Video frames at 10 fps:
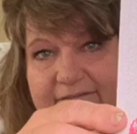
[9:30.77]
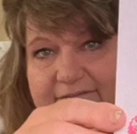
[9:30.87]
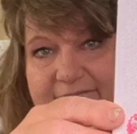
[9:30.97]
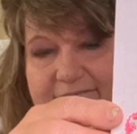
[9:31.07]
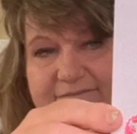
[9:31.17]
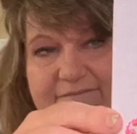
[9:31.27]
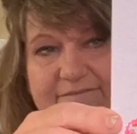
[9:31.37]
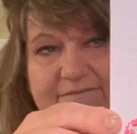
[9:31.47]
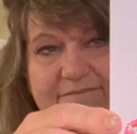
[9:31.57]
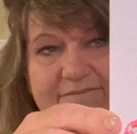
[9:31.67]

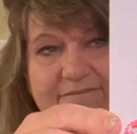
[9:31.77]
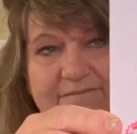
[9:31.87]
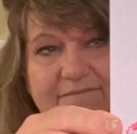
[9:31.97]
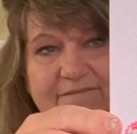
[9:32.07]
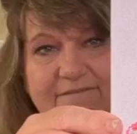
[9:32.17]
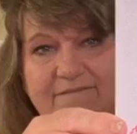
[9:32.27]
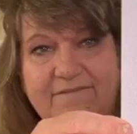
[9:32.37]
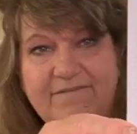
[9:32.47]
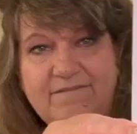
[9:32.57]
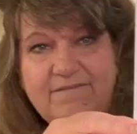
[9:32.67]

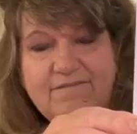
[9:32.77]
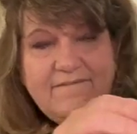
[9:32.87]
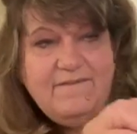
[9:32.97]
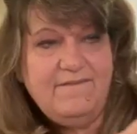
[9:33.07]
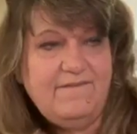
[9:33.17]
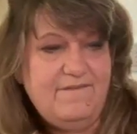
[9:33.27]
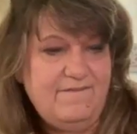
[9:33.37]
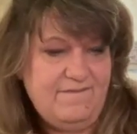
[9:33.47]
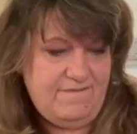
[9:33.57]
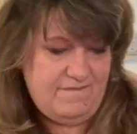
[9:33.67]

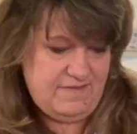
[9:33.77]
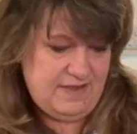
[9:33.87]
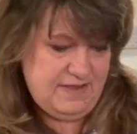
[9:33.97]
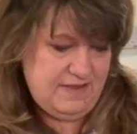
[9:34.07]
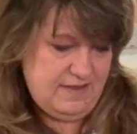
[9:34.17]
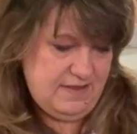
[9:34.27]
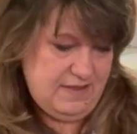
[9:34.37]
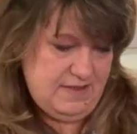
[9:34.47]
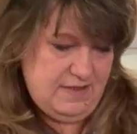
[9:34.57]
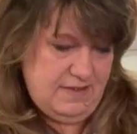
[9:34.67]

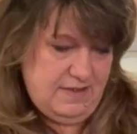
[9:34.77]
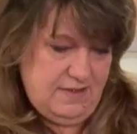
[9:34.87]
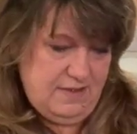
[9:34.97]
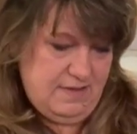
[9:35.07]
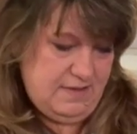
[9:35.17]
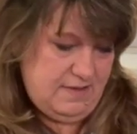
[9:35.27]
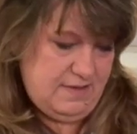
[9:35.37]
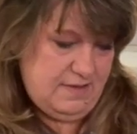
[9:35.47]
[no speech]